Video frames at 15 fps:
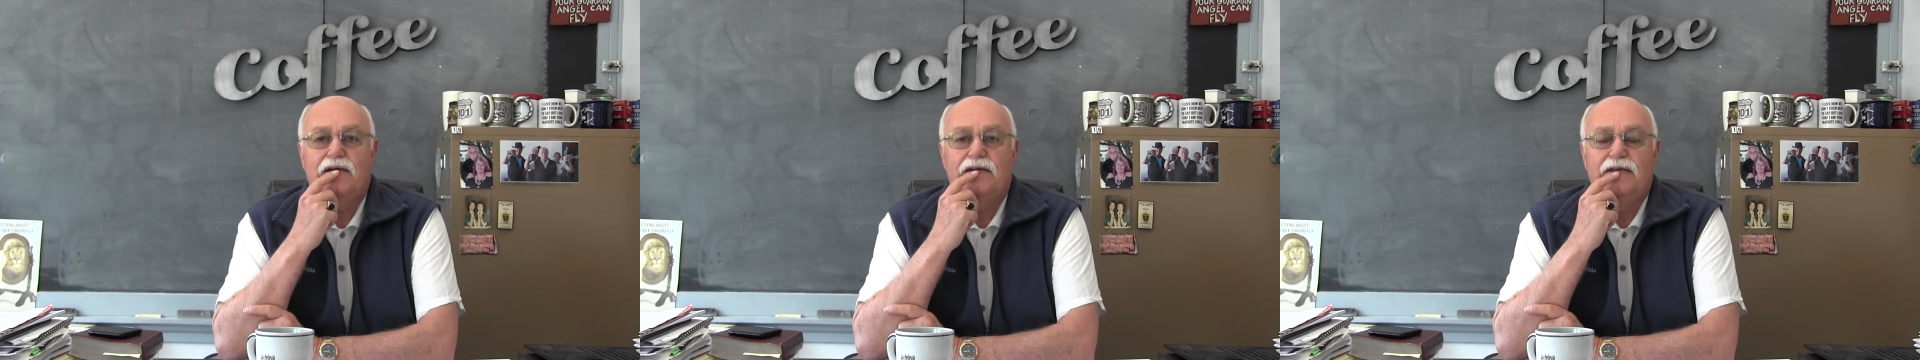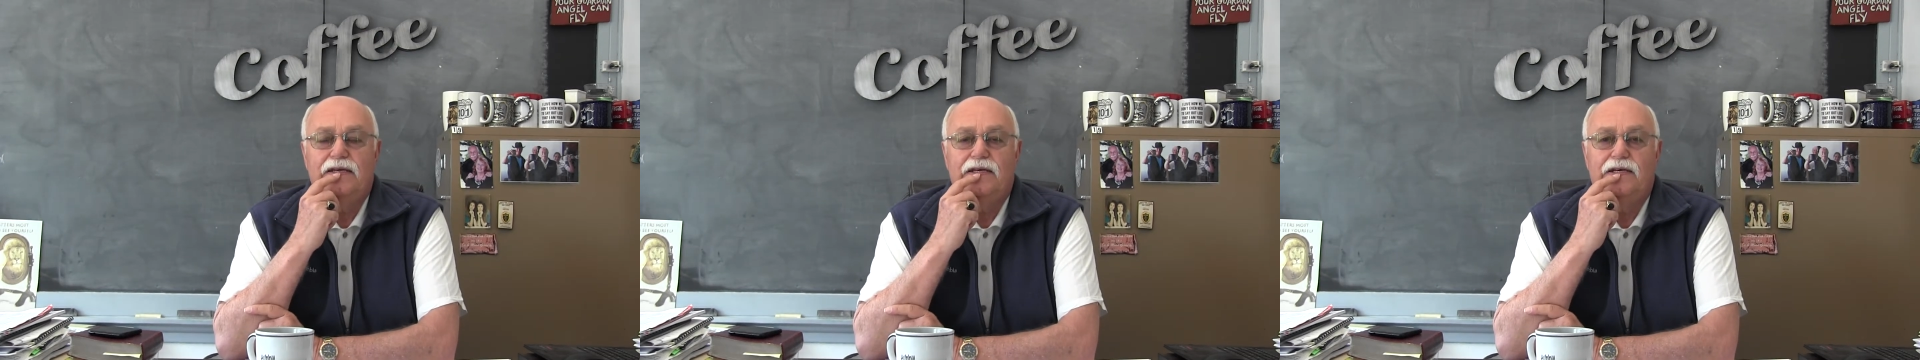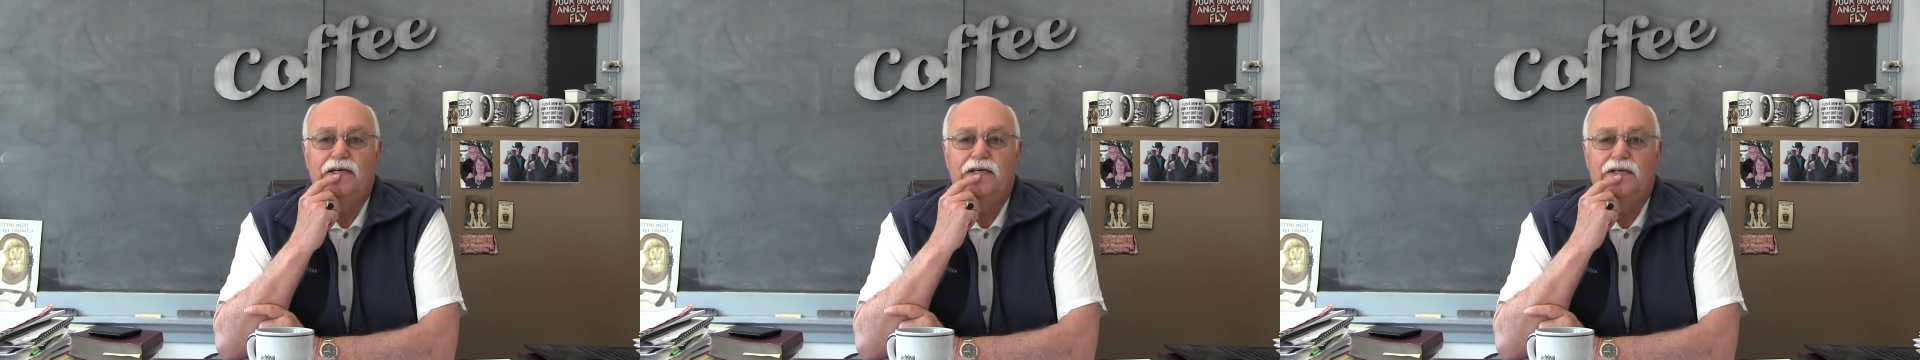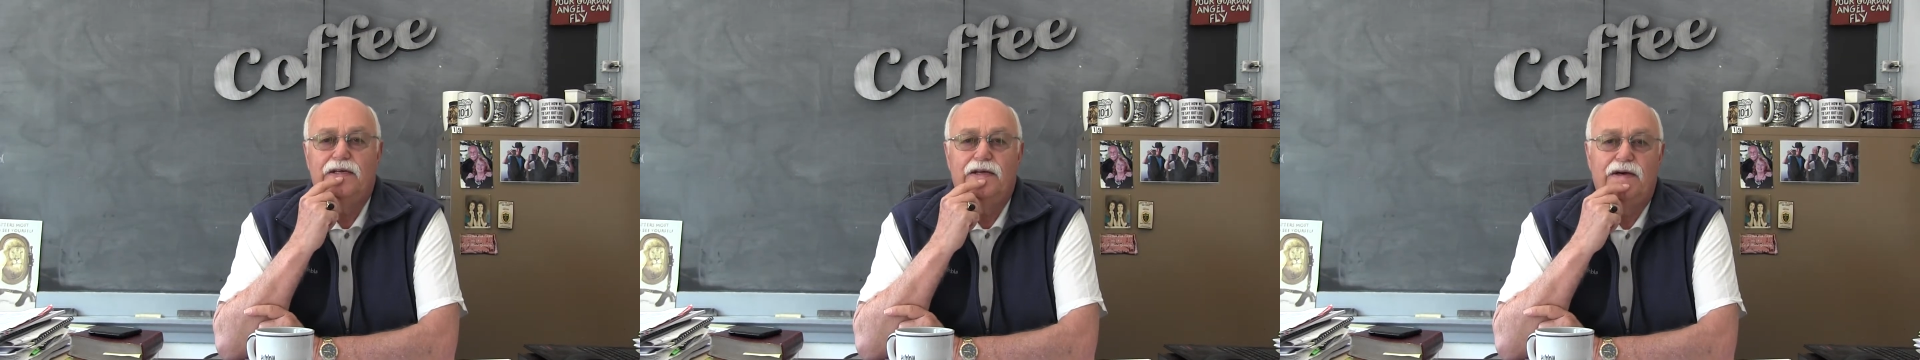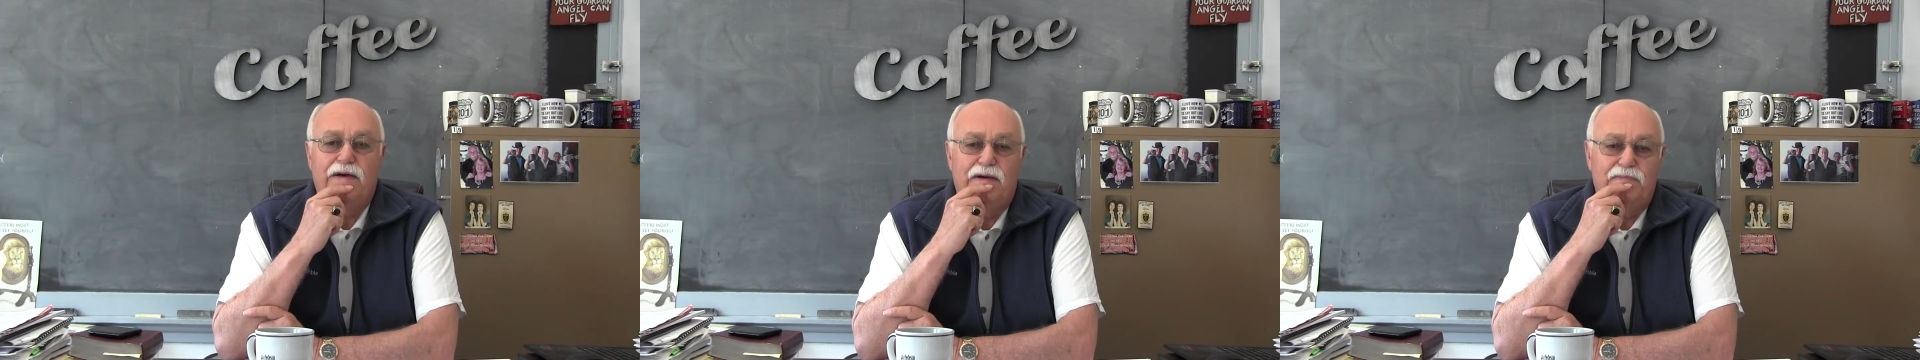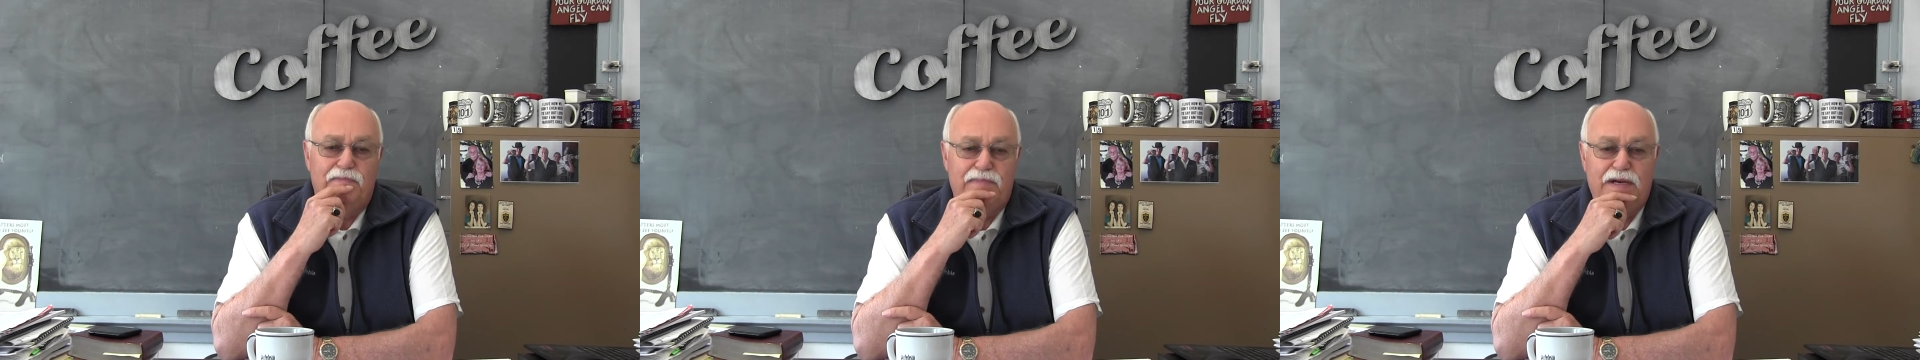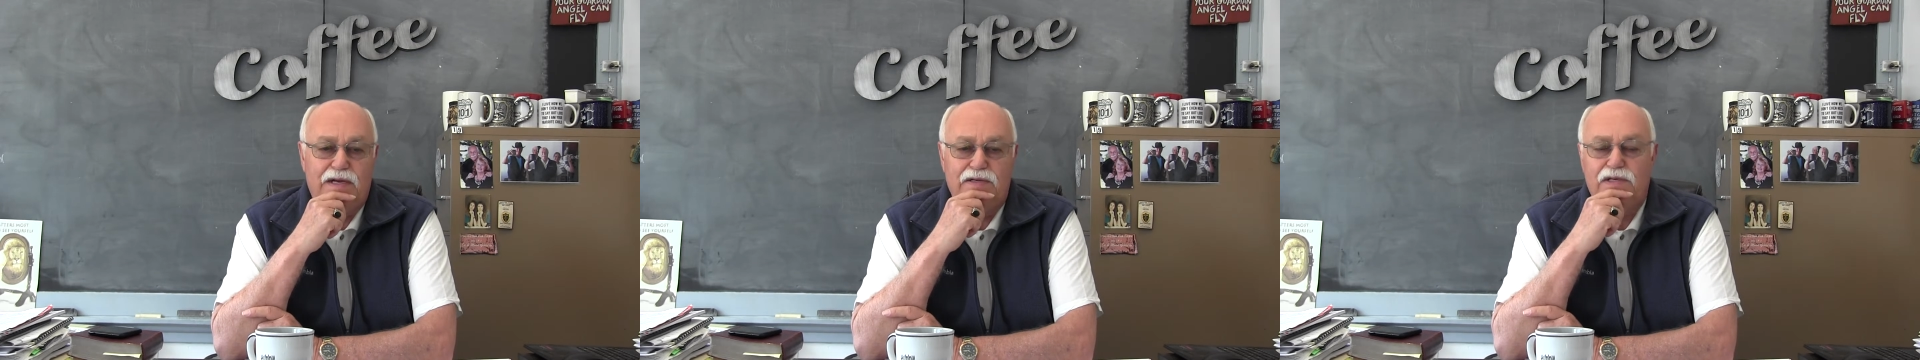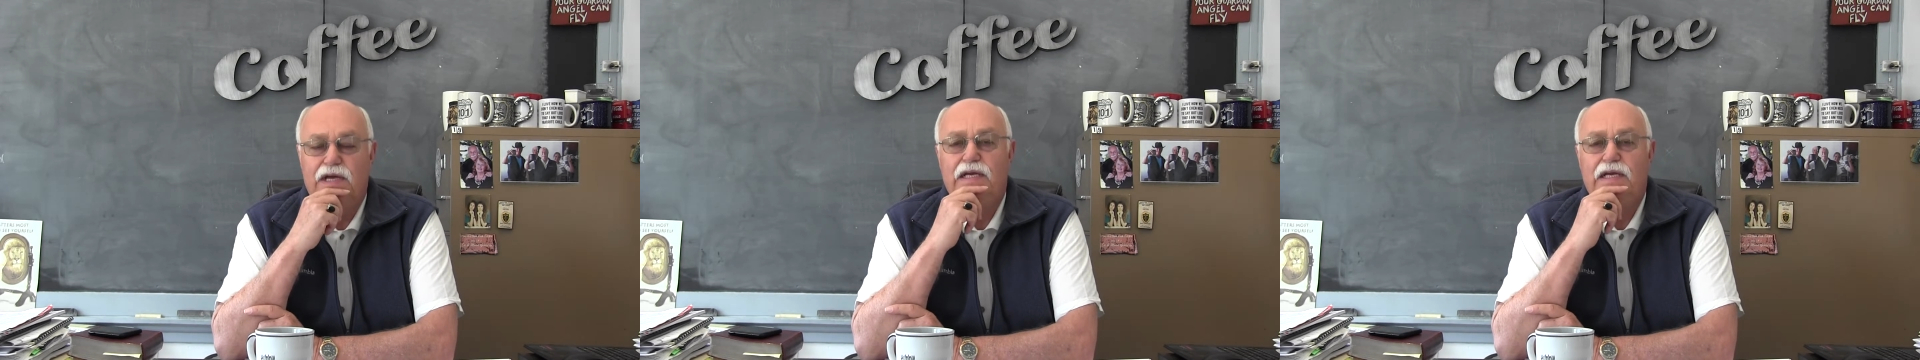in about